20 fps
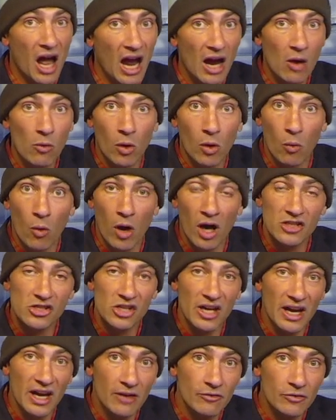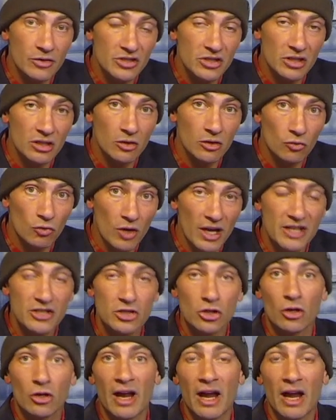I will watch every single racer,